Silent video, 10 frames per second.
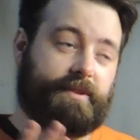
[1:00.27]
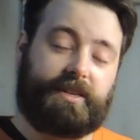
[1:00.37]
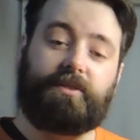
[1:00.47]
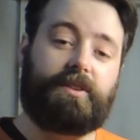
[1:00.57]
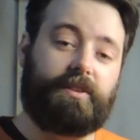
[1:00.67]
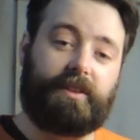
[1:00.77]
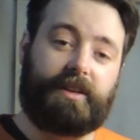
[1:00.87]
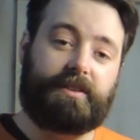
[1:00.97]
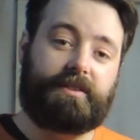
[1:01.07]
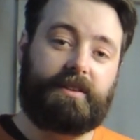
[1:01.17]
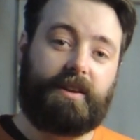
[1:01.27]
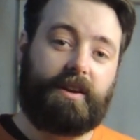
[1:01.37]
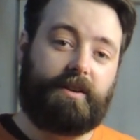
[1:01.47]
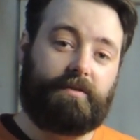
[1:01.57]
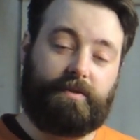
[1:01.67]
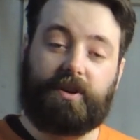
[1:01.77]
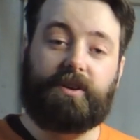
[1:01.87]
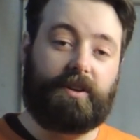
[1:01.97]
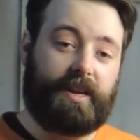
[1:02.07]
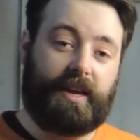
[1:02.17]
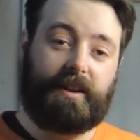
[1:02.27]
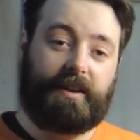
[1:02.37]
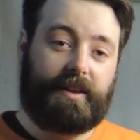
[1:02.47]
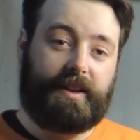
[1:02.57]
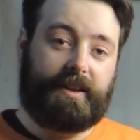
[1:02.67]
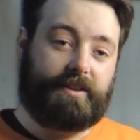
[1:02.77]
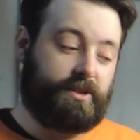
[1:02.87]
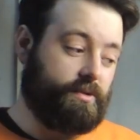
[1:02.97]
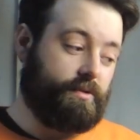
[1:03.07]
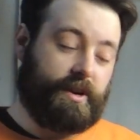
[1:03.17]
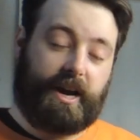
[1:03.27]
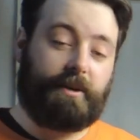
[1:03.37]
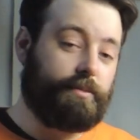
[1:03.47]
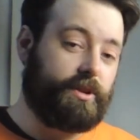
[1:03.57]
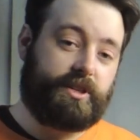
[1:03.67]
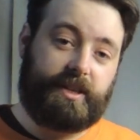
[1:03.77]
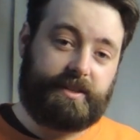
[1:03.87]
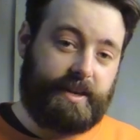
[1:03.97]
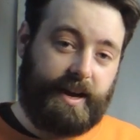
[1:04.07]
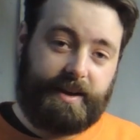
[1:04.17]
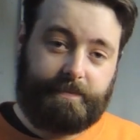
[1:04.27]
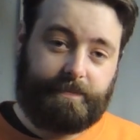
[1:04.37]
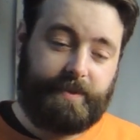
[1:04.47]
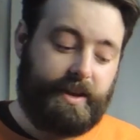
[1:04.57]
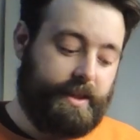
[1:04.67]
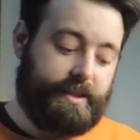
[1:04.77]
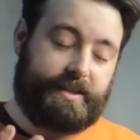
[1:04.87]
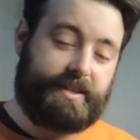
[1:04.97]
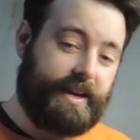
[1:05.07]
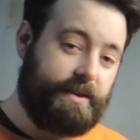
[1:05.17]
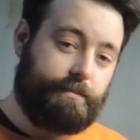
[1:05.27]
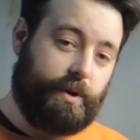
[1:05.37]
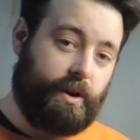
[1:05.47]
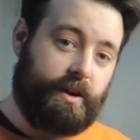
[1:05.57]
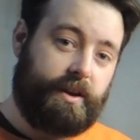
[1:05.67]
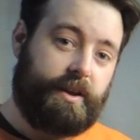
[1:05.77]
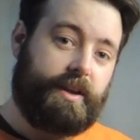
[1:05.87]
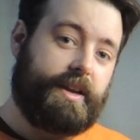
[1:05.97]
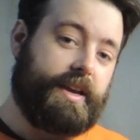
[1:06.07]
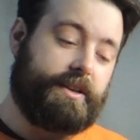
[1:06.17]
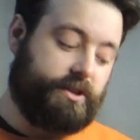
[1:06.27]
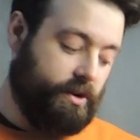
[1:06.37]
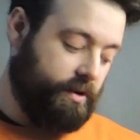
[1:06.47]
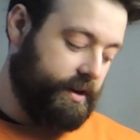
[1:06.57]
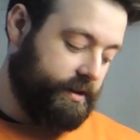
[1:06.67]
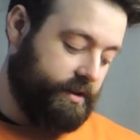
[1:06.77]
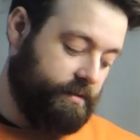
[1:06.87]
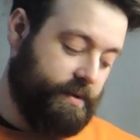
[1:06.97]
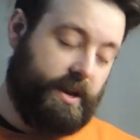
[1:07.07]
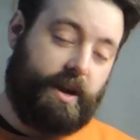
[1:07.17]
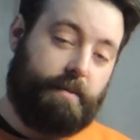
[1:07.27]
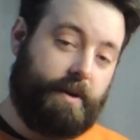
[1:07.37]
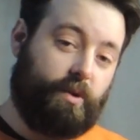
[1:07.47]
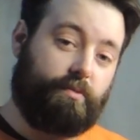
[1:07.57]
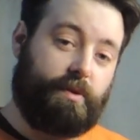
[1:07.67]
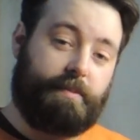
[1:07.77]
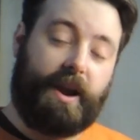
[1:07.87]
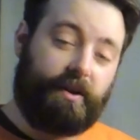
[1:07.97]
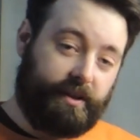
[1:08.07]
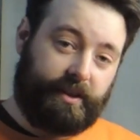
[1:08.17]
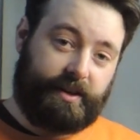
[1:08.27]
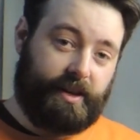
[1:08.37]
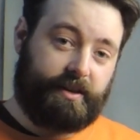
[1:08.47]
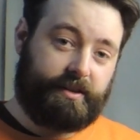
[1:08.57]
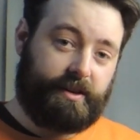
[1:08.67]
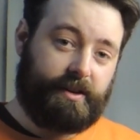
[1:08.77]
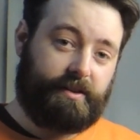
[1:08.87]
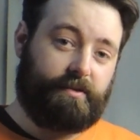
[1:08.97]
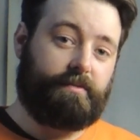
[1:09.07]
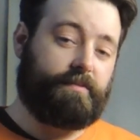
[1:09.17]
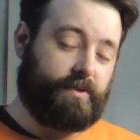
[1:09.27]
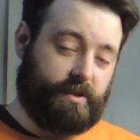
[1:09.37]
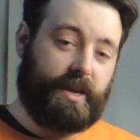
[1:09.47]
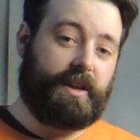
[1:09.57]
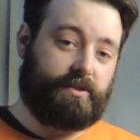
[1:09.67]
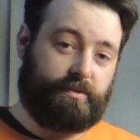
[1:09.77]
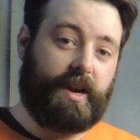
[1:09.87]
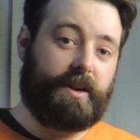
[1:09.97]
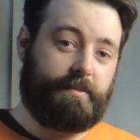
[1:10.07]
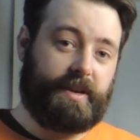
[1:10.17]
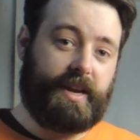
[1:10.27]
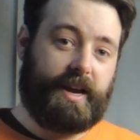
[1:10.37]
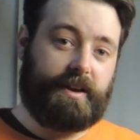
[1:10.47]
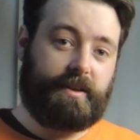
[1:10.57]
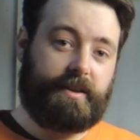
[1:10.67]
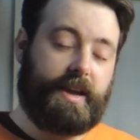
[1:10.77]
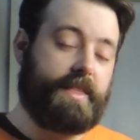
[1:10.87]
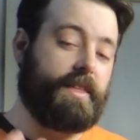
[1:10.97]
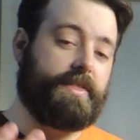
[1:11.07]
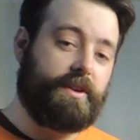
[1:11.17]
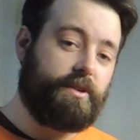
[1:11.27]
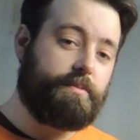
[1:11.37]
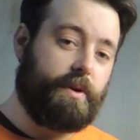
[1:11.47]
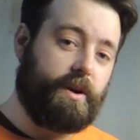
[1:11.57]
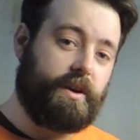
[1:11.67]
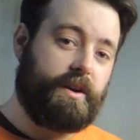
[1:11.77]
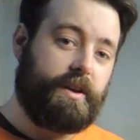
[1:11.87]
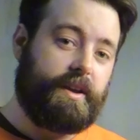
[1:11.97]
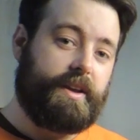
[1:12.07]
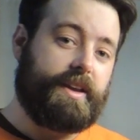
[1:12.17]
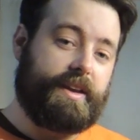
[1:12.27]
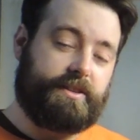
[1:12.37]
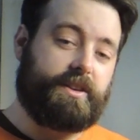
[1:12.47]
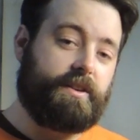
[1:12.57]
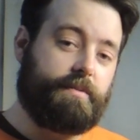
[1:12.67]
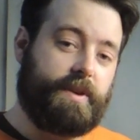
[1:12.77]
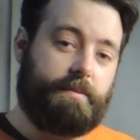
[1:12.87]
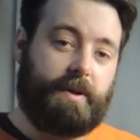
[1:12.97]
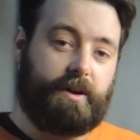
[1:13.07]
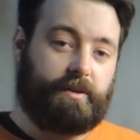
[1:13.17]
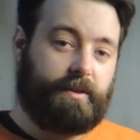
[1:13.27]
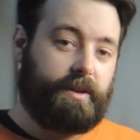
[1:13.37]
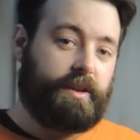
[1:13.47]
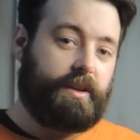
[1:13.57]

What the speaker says: a material list for you to get to accomplish this dye. The second part is going to be about preparing the disc so that it's ready to be dyed. And the third part is going to be about